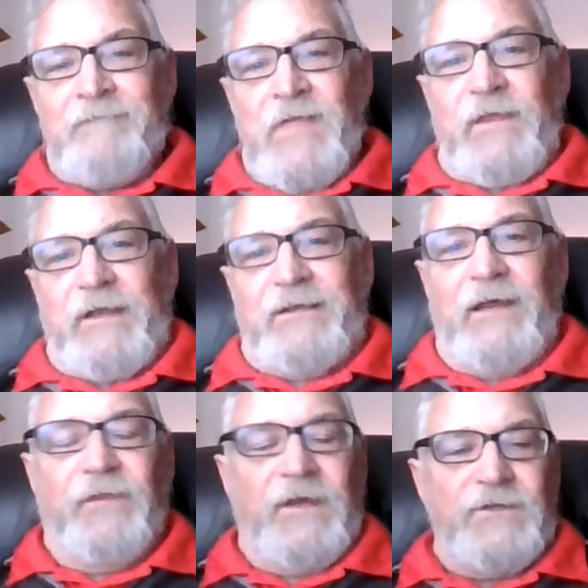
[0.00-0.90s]
They
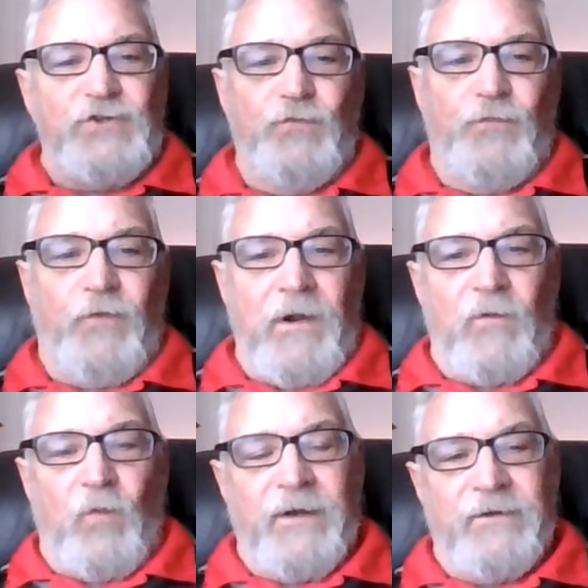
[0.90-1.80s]
take things too far
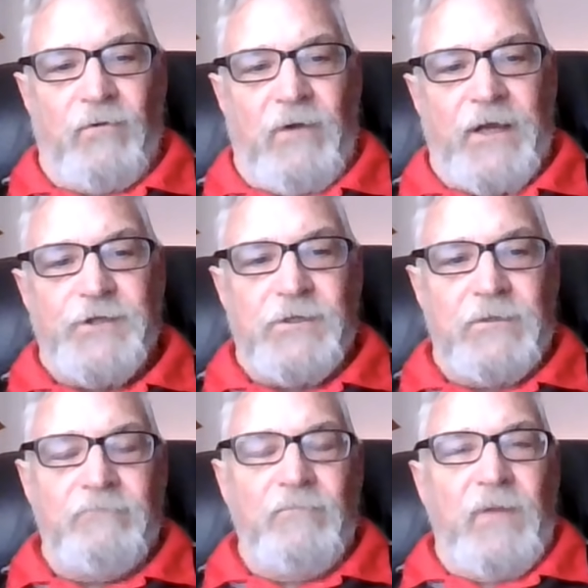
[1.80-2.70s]
in one
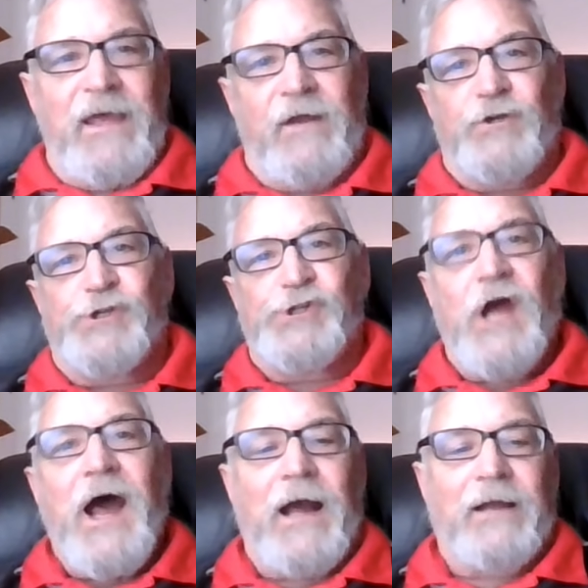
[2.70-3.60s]
direction and are
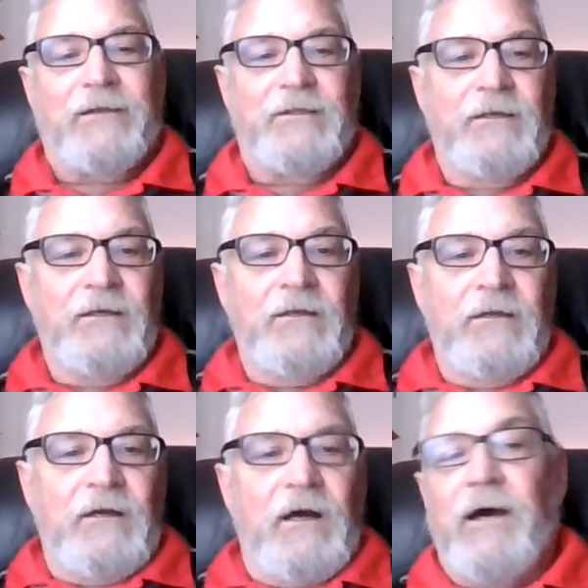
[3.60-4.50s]
shocked,
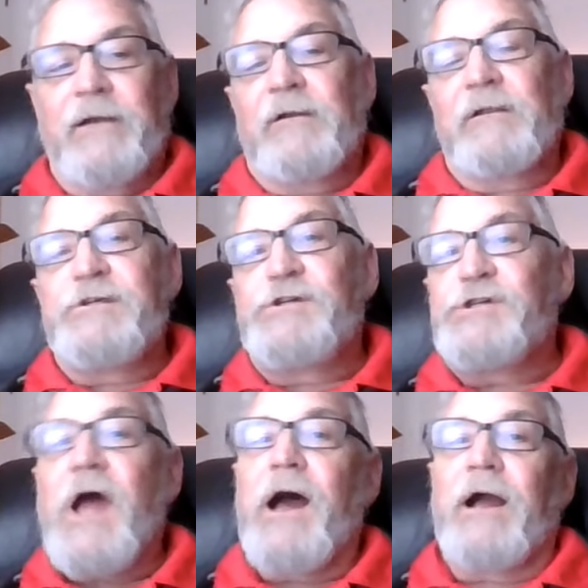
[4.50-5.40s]
utterly
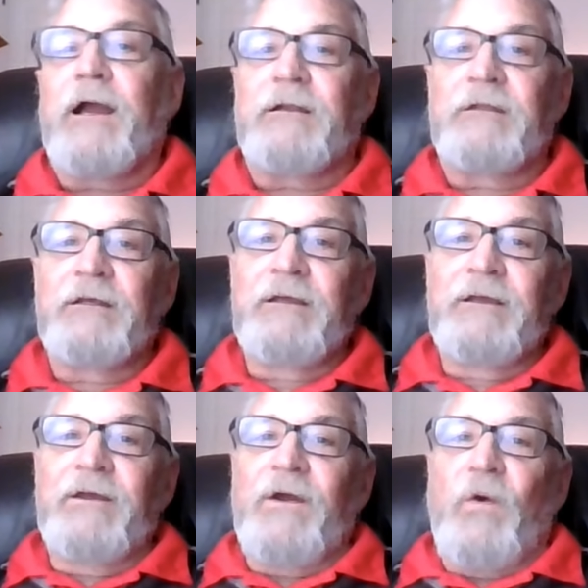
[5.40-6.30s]
shocked,
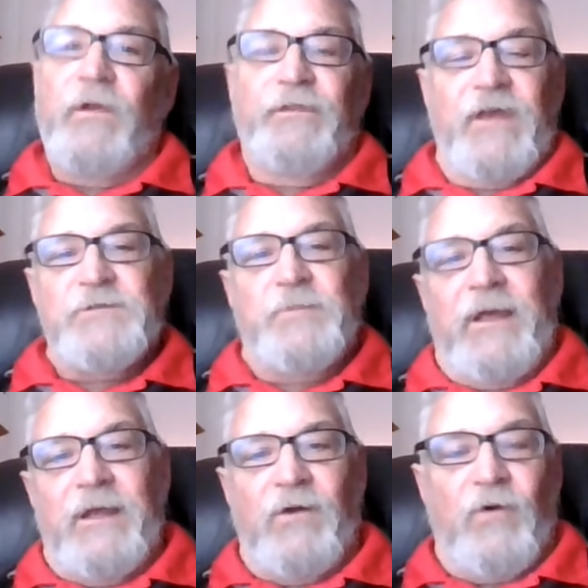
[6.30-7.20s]
when things
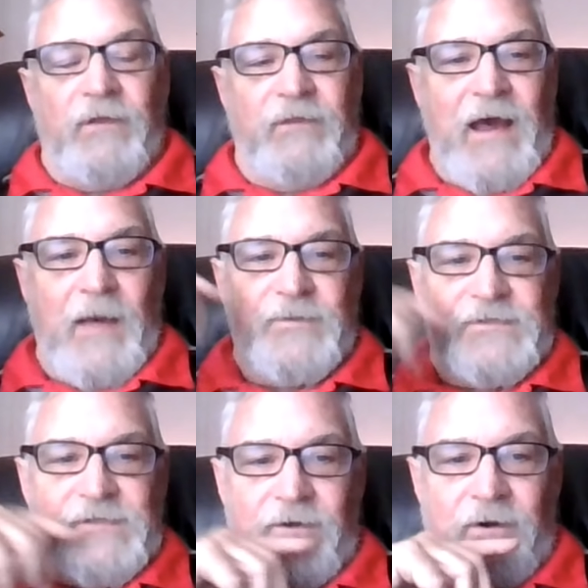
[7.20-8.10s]
begin going the
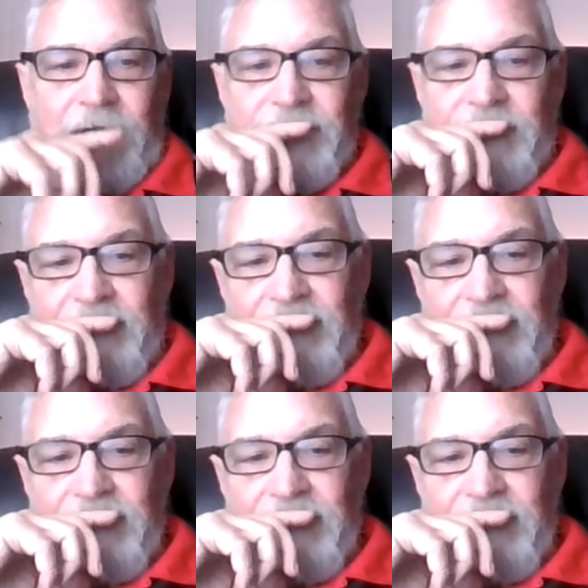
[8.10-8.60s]
opposite direction.